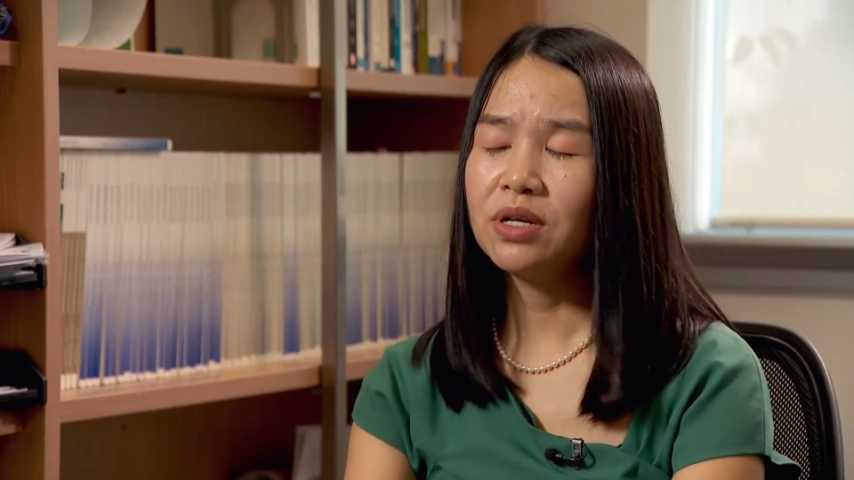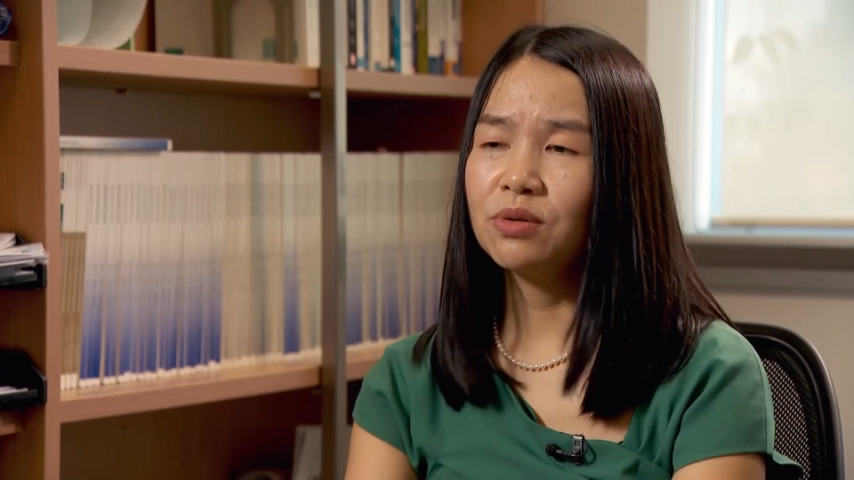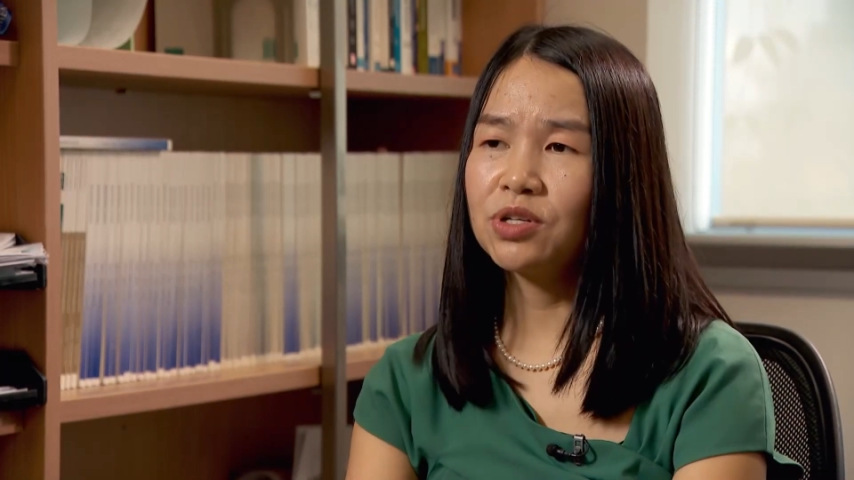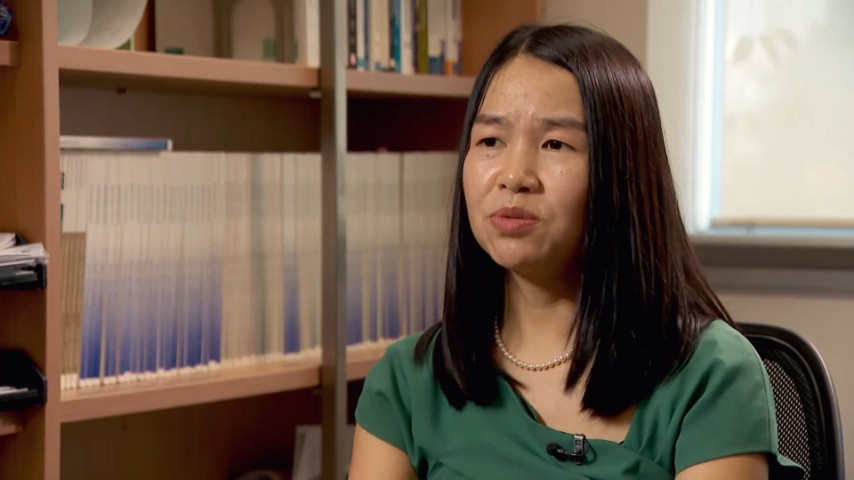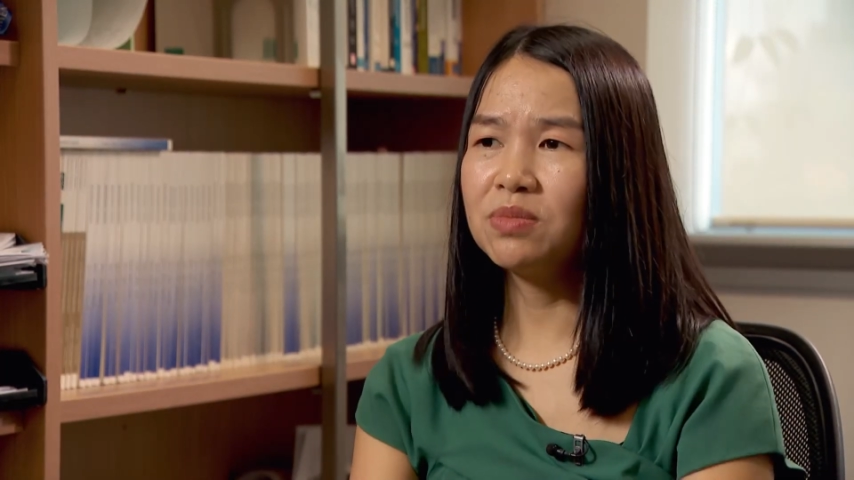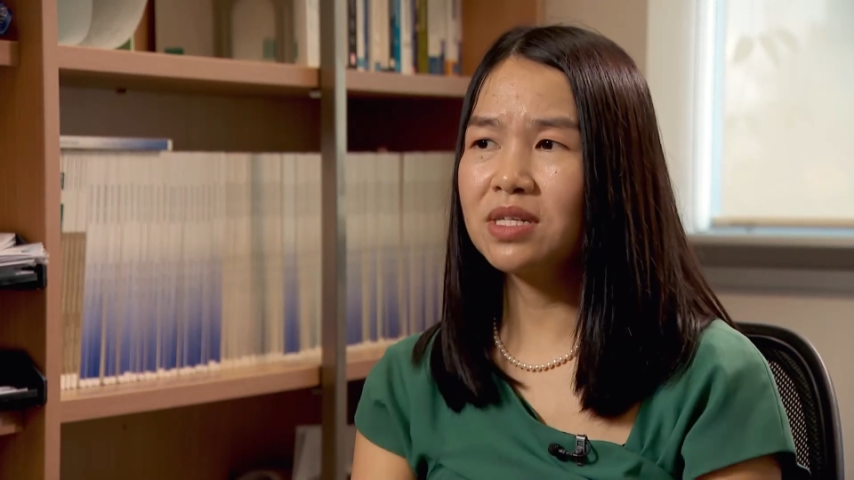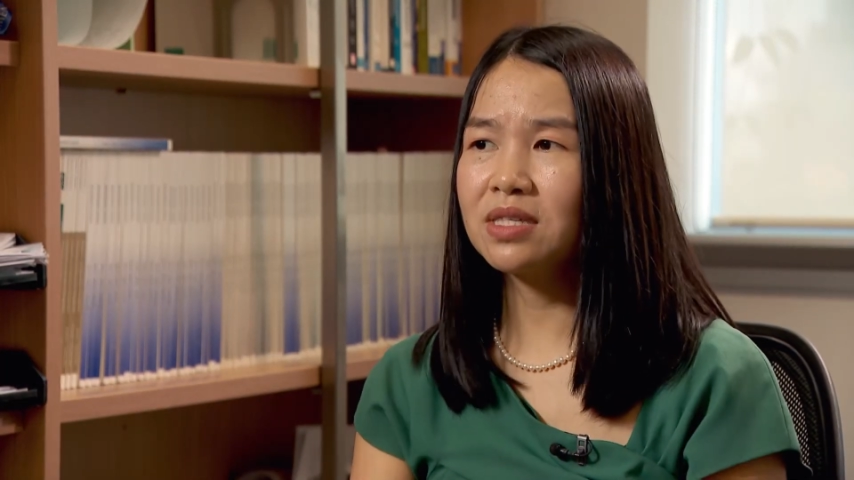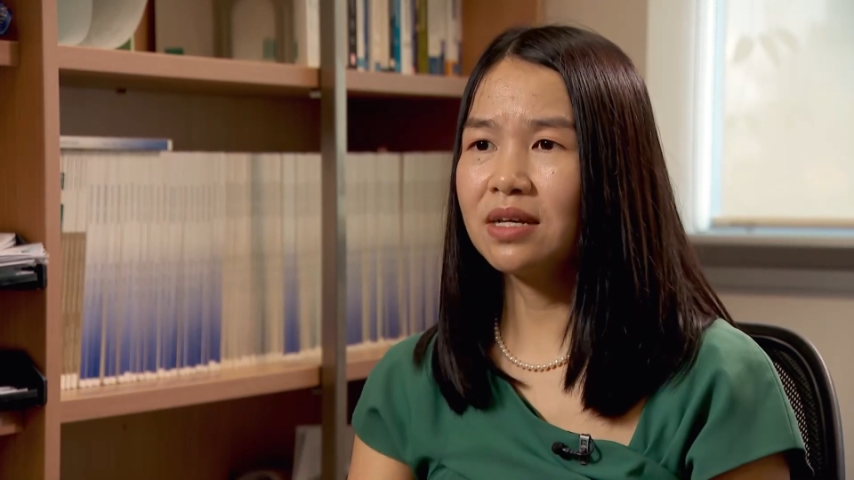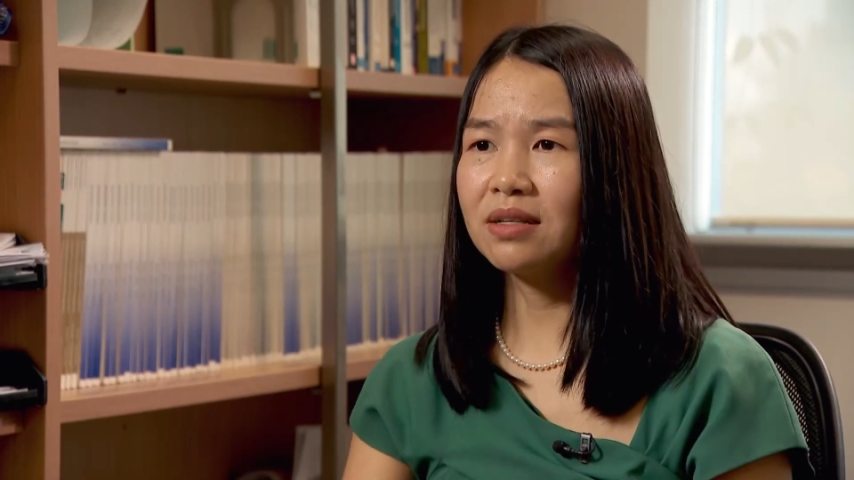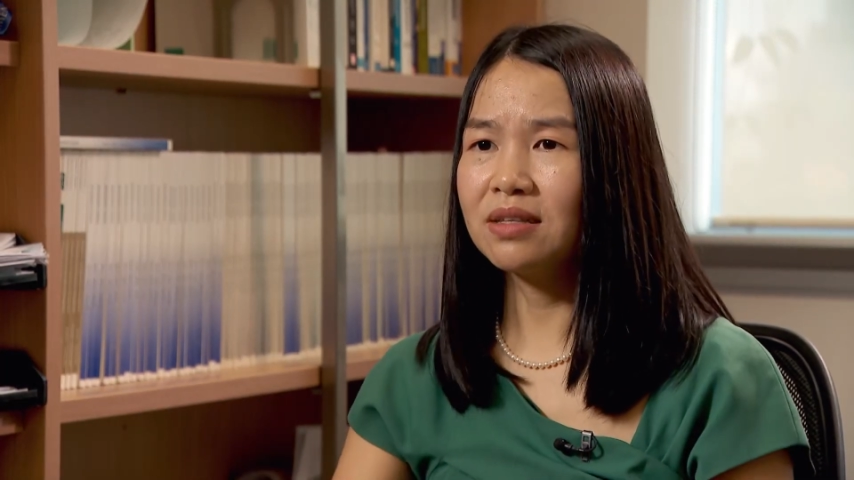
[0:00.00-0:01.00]
which means
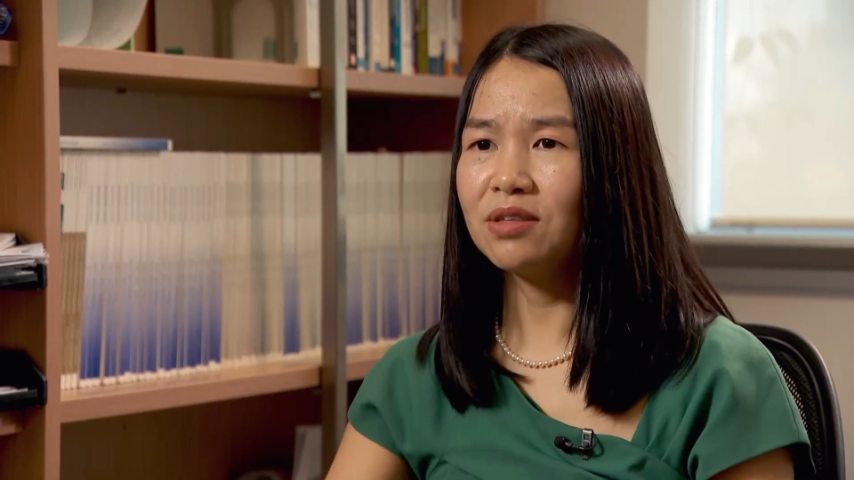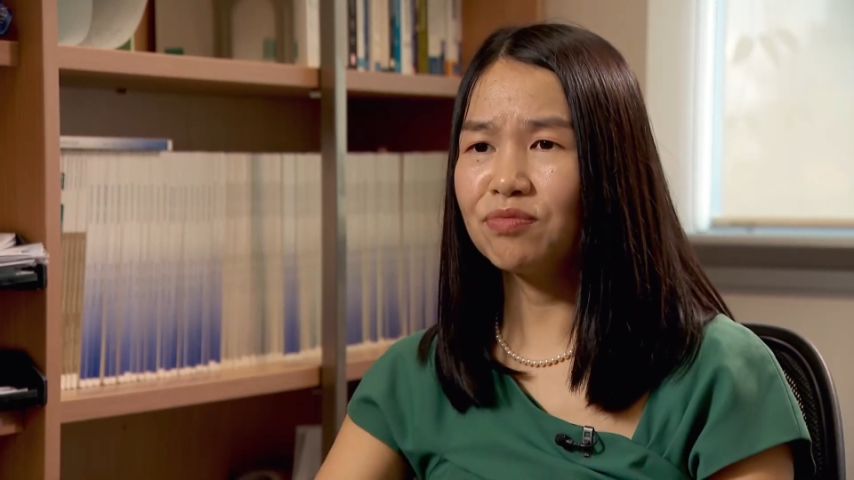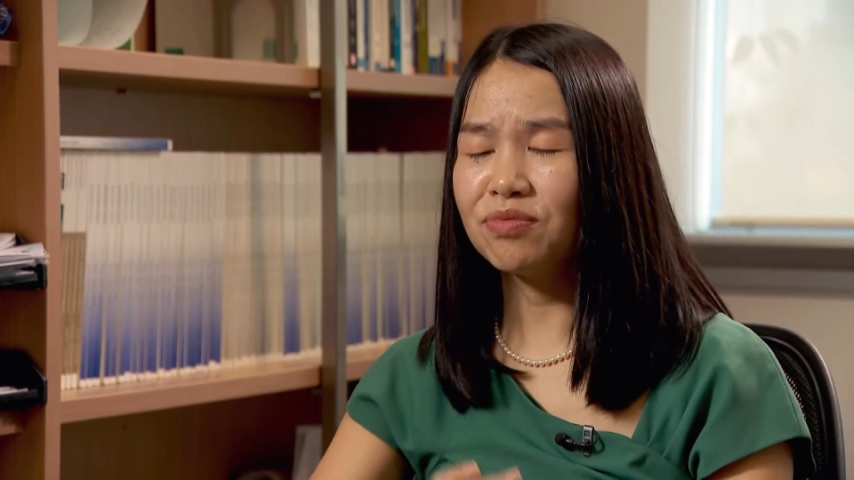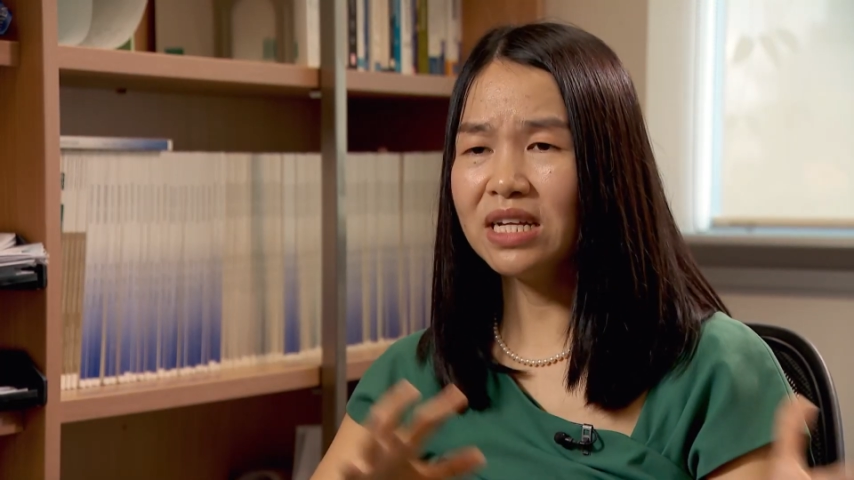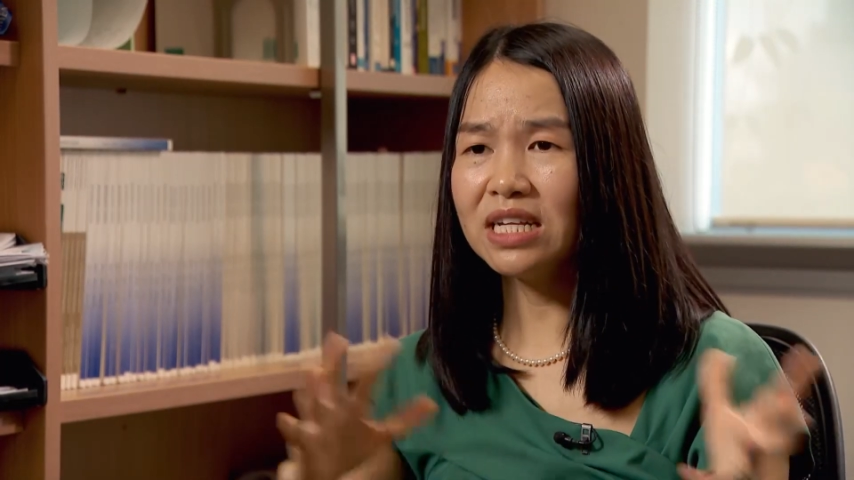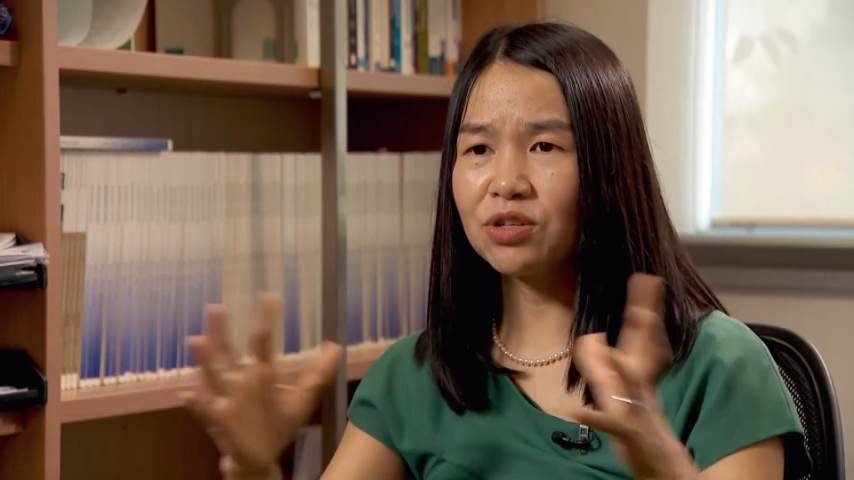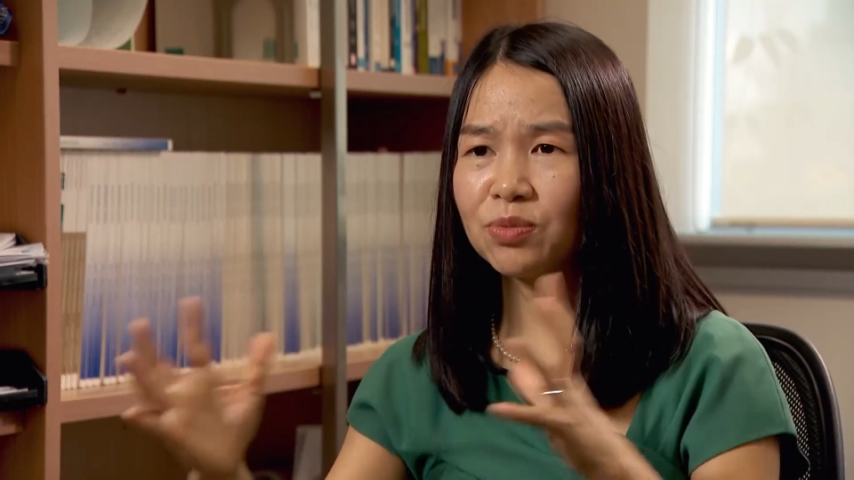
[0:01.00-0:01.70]
that we need